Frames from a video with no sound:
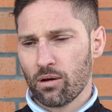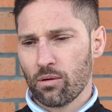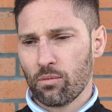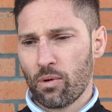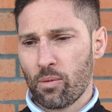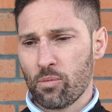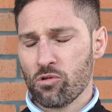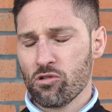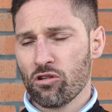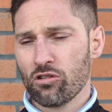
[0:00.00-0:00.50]

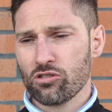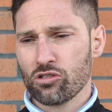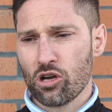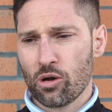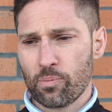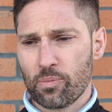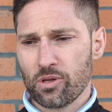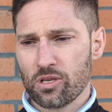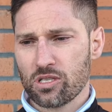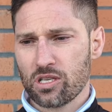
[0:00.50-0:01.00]
when we were on
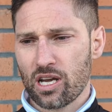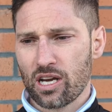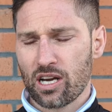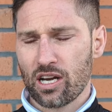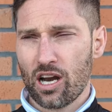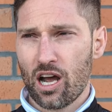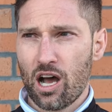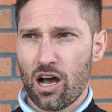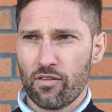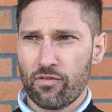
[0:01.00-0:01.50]
top in the
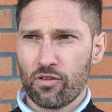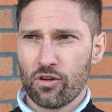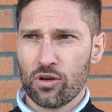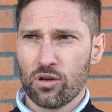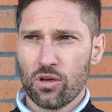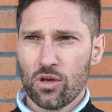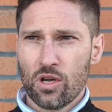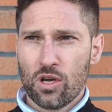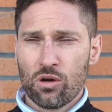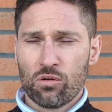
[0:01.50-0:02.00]
second half.
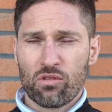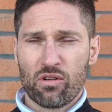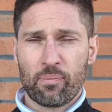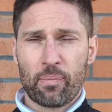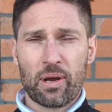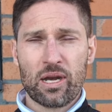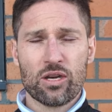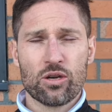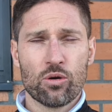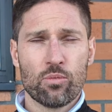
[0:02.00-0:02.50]
And we've
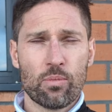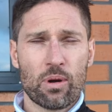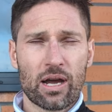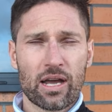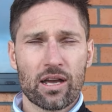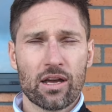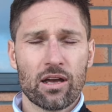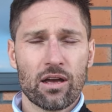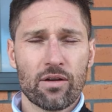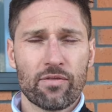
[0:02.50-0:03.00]
been done
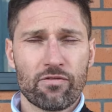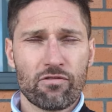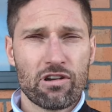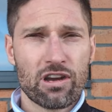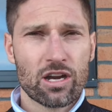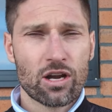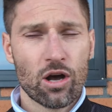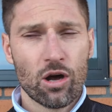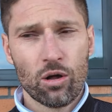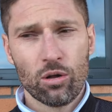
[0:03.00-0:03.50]
by a
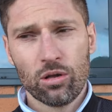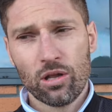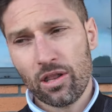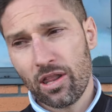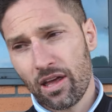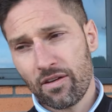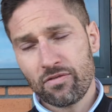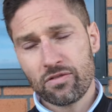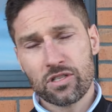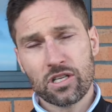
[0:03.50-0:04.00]
free goal
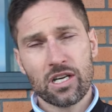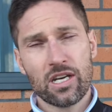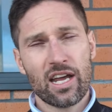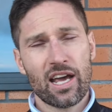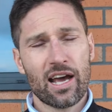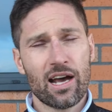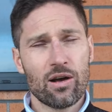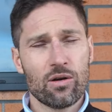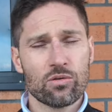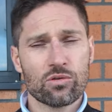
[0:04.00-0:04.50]
and they've seen
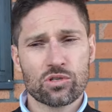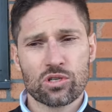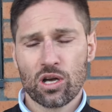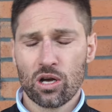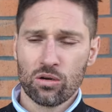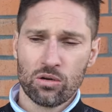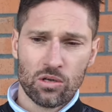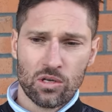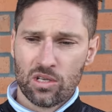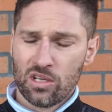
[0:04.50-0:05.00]
it out.
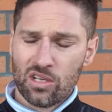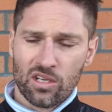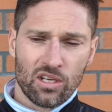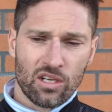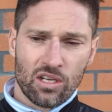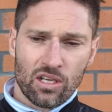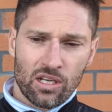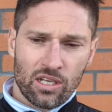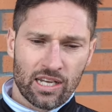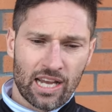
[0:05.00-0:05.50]

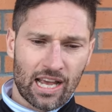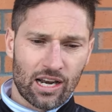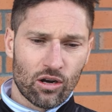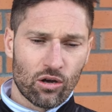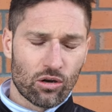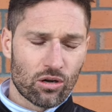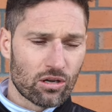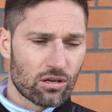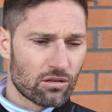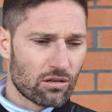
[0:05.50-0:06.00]
So yeah,
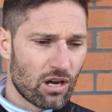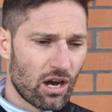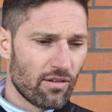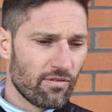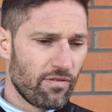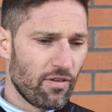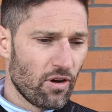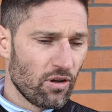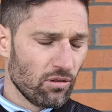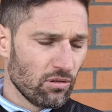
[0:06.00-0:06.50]
look,
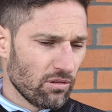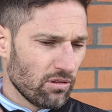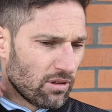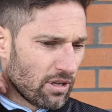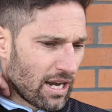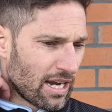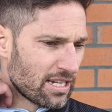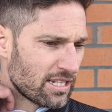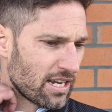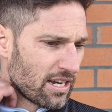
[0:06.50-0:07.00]
can't fault
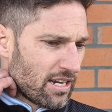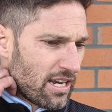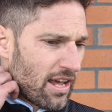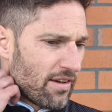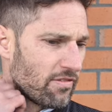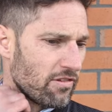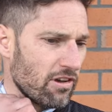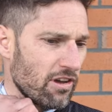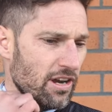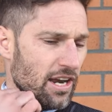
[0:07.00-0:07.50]
lads'
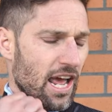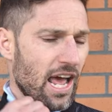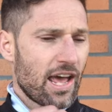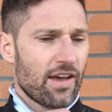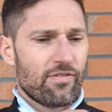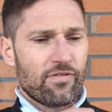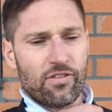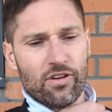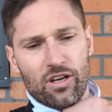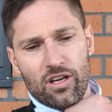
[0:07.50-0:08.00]
endeavour and
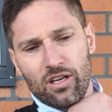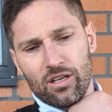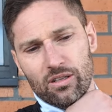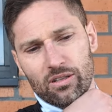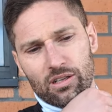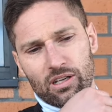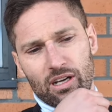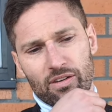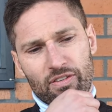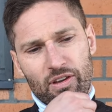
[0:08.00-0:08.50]
effort.
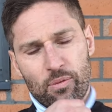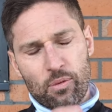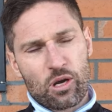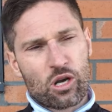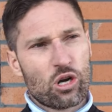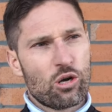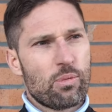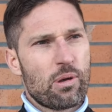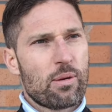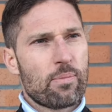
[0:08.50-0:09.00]
I think we
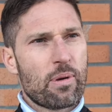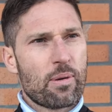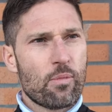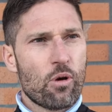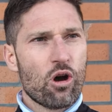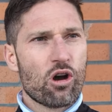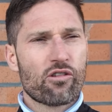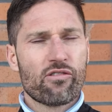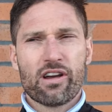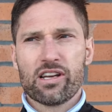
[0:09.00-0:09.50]
could have been a bit
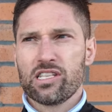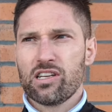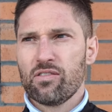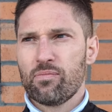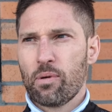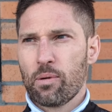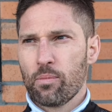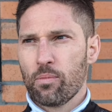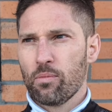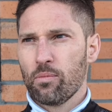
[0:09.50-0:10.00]
more aggressive,
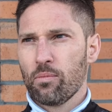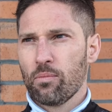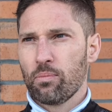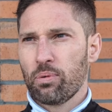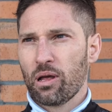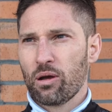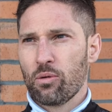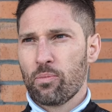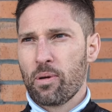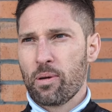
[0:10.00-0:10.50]
but
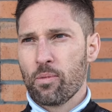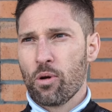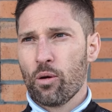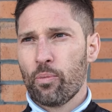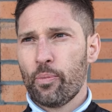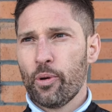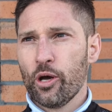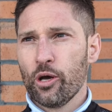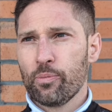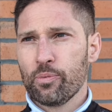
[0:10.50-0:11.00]
play with a bit more
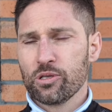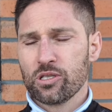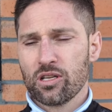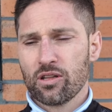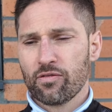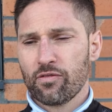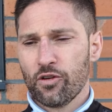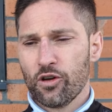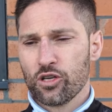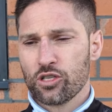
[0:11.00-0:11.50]
purpose in
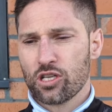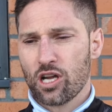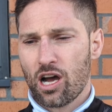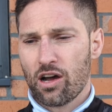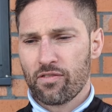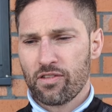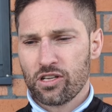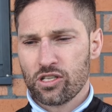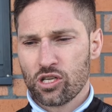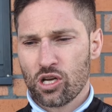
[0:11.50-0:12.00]
the first
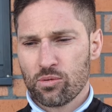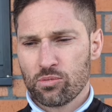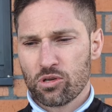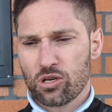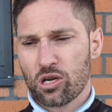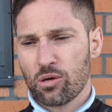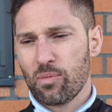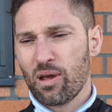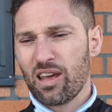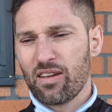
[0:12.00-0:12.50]
half in terms
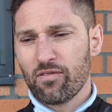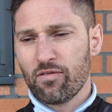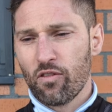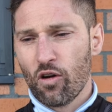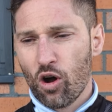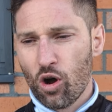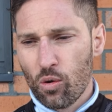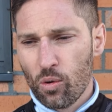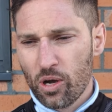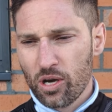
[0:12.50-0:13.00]
of committing
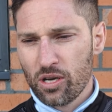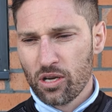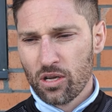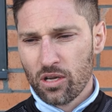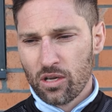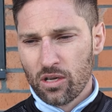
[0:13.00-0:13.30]
forward,